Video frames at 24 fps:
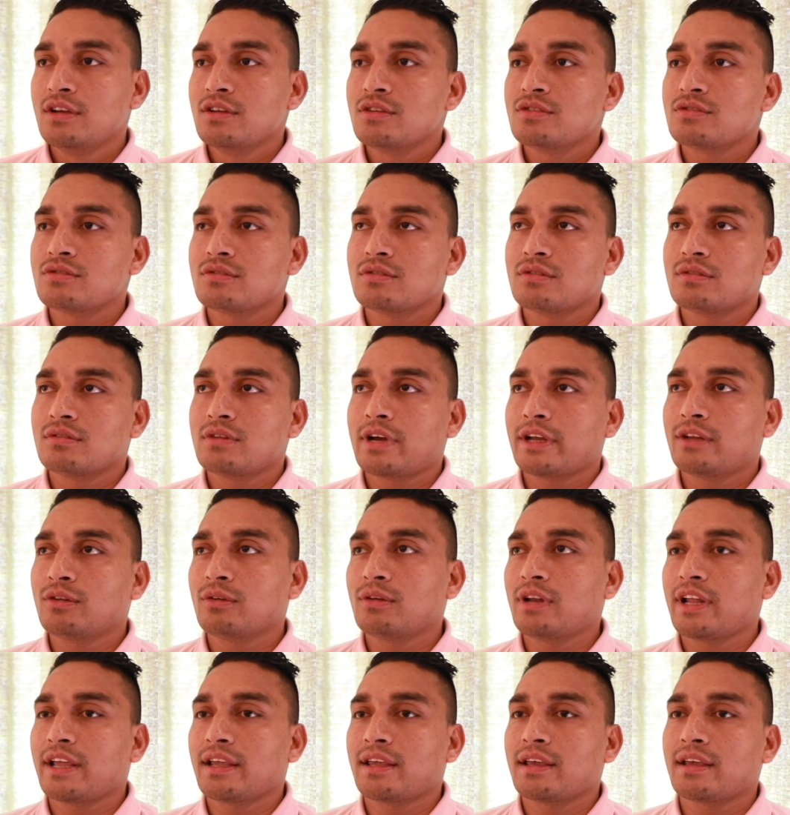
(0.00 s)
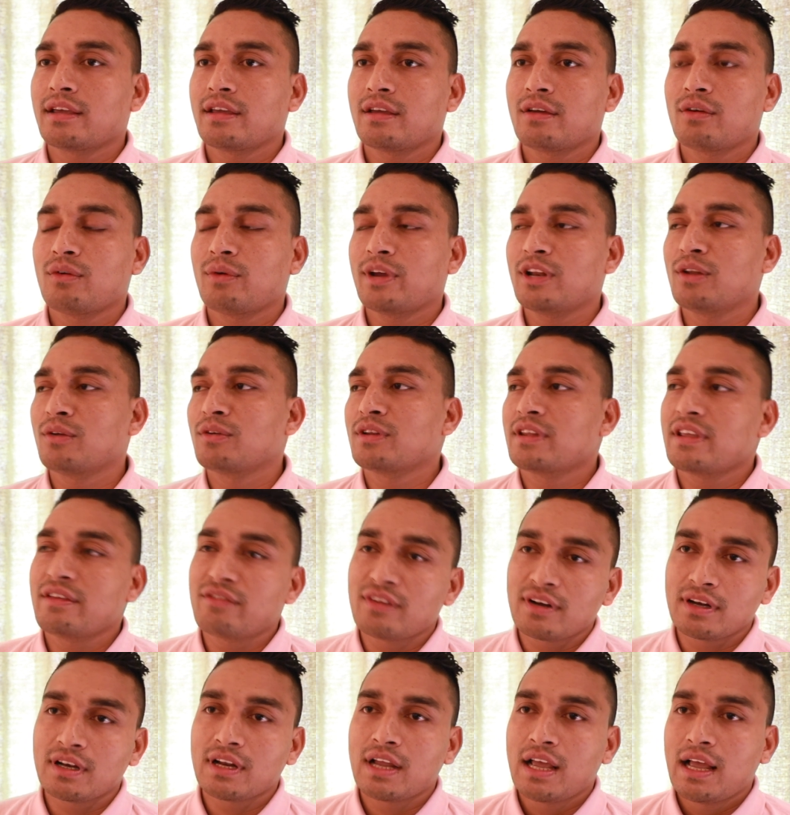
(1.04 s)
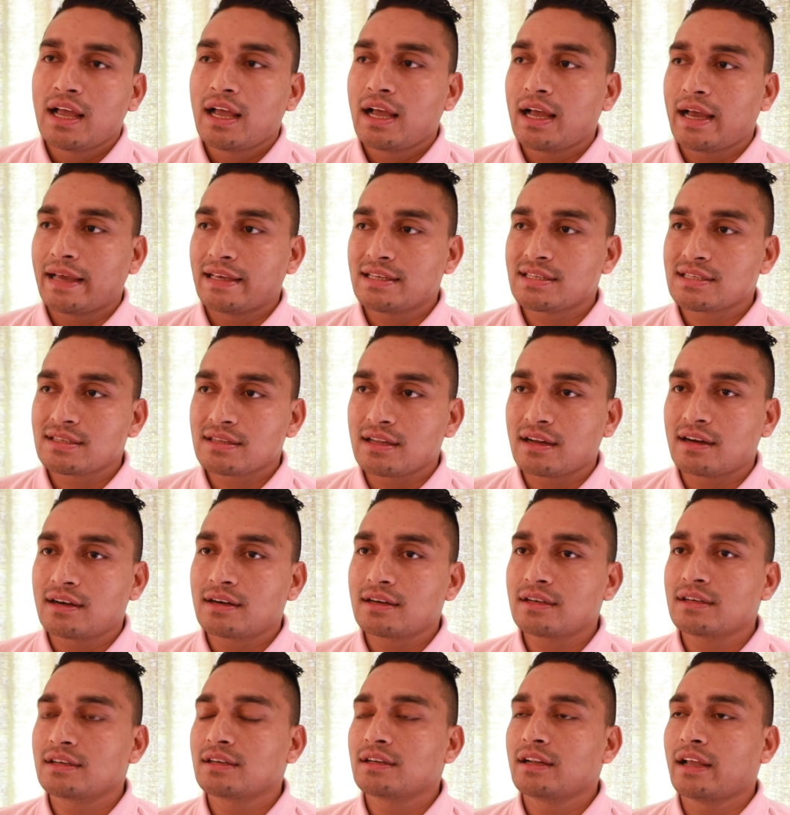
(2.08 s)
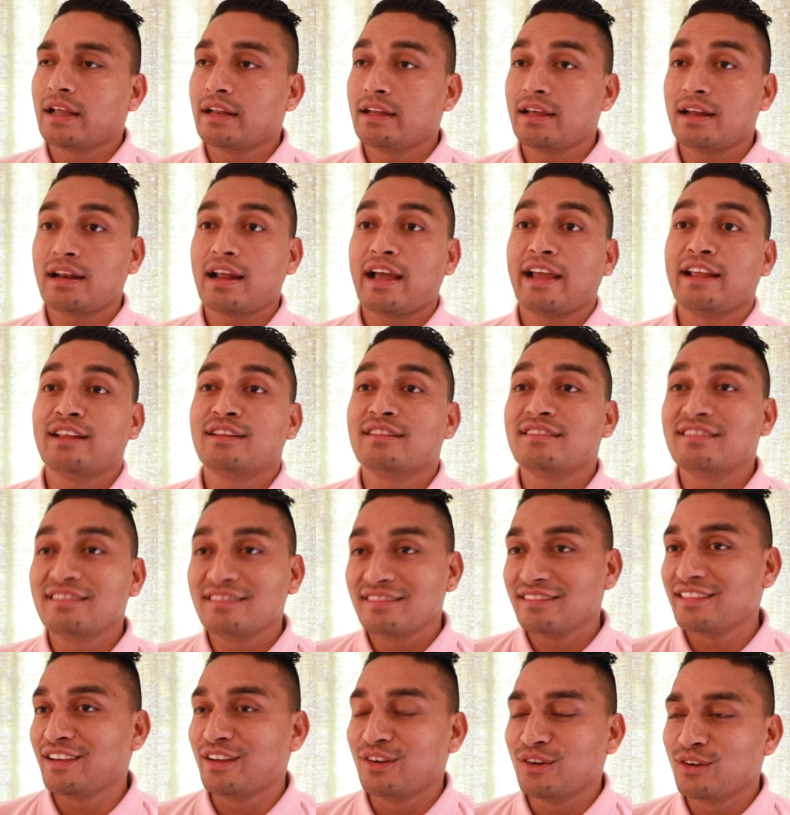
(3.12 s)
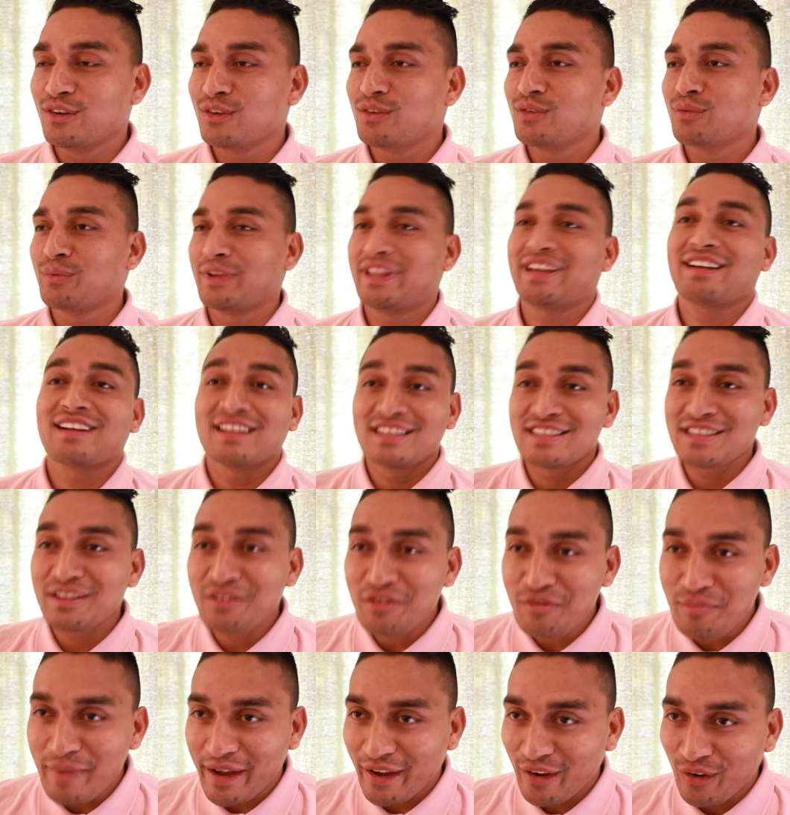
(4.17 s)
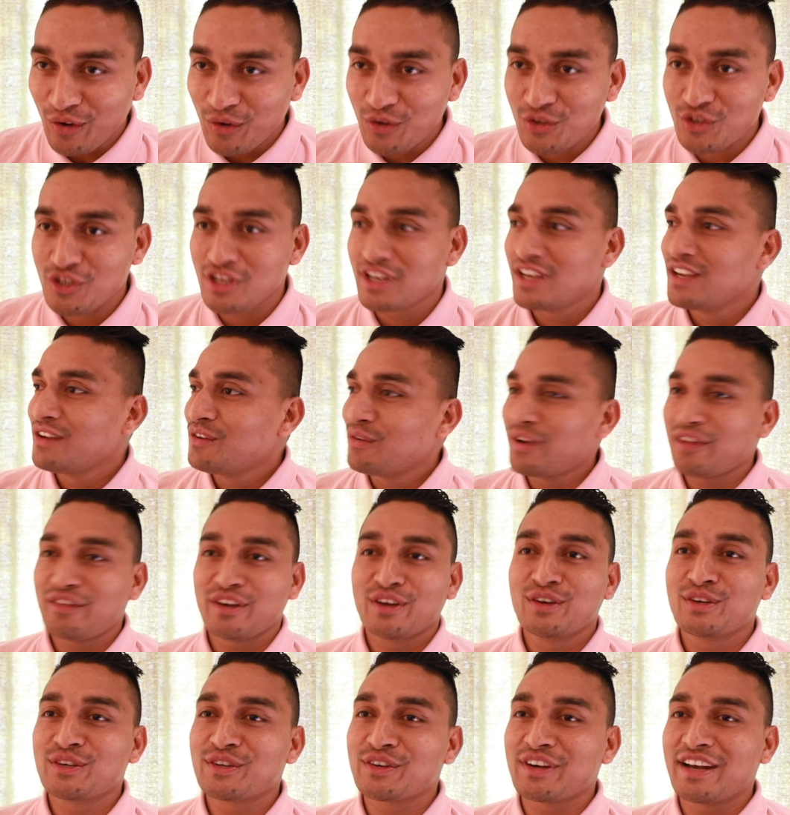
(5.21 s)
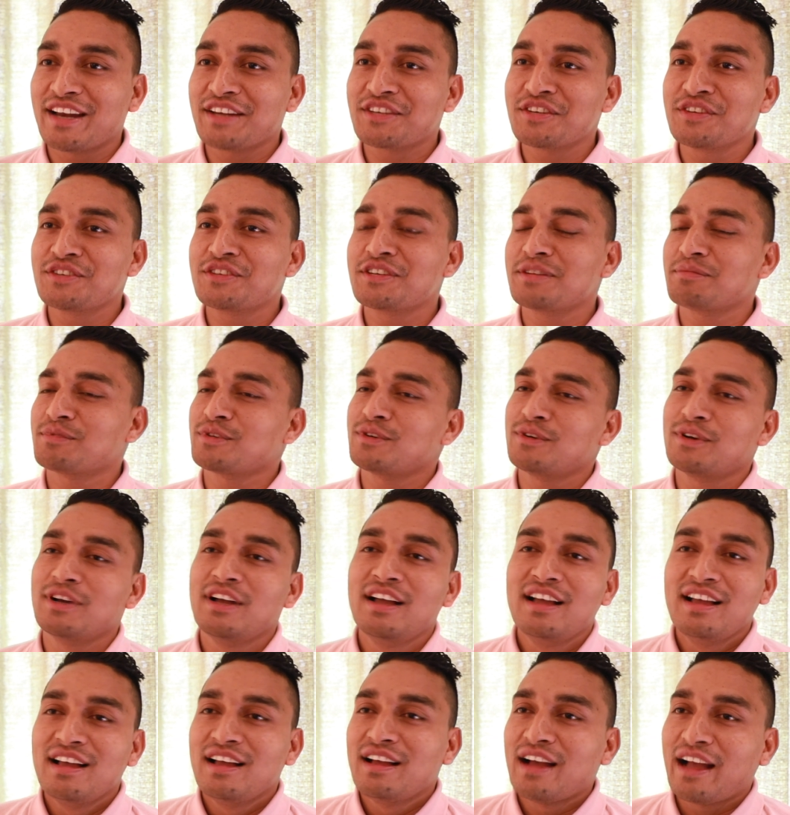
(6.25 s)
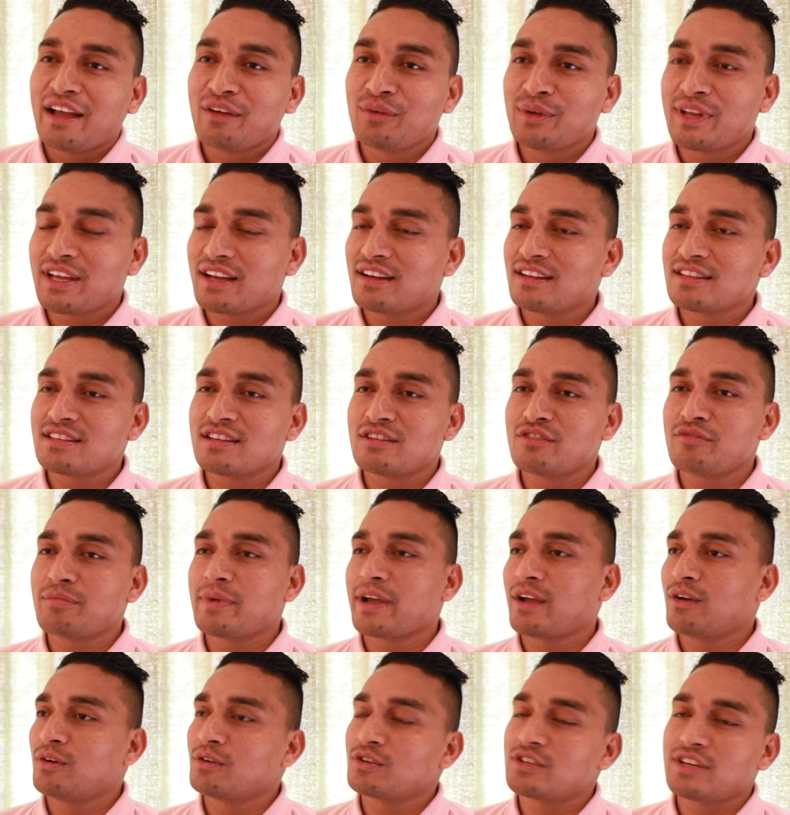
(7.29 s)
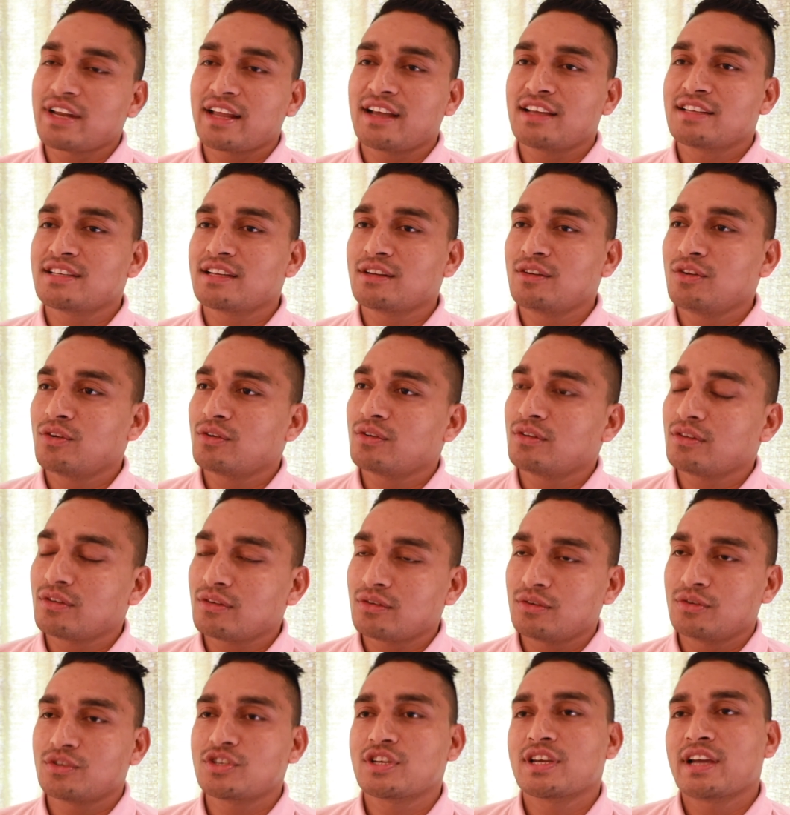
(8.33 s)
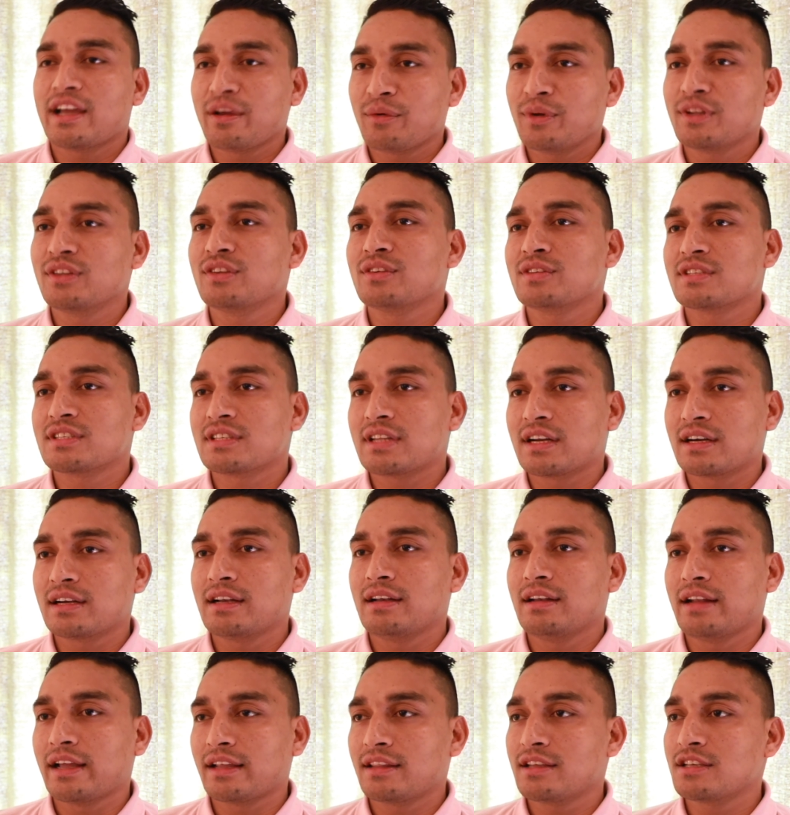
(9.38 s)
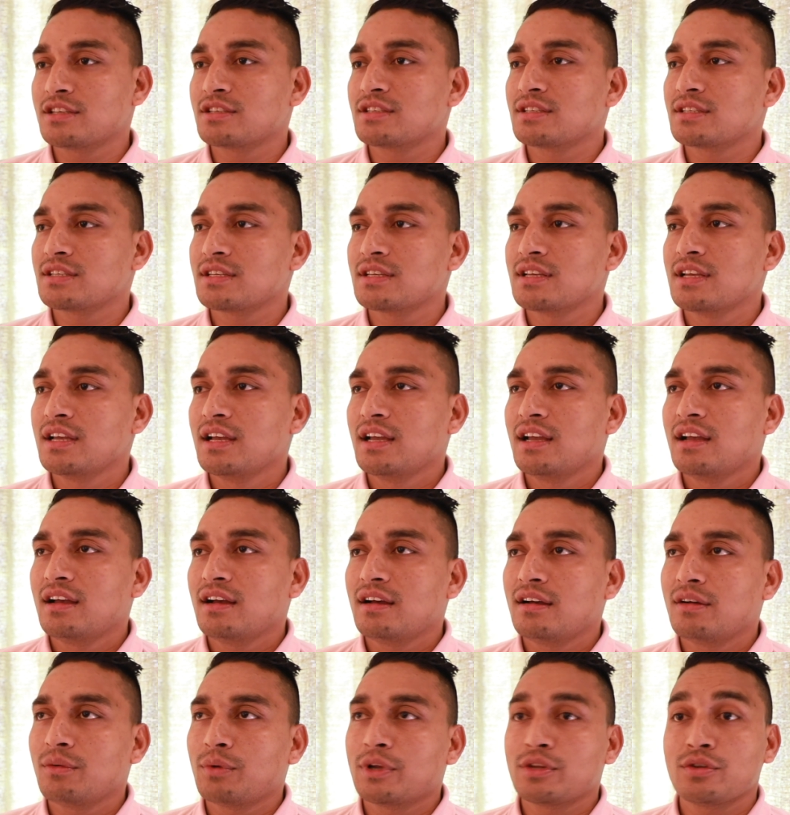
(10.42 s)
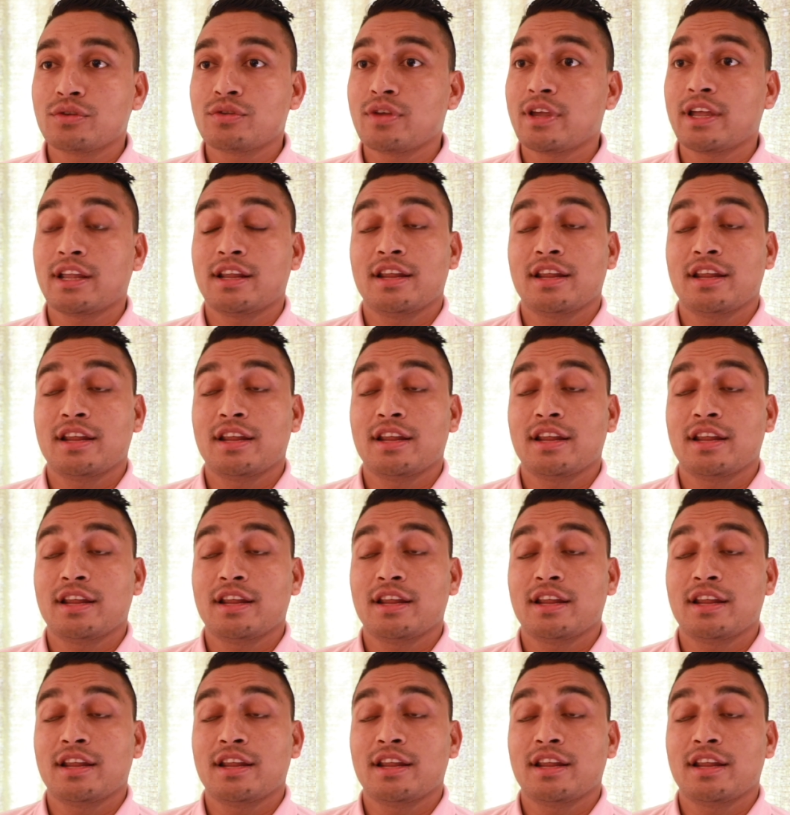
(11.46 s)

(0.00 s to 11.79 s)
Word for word: So I thought, like, why don't even I start, and then I with the consent of my coach, we have a good relationship, so with the consent of my coach, like I said, look coach, I want to start like this, what do you think?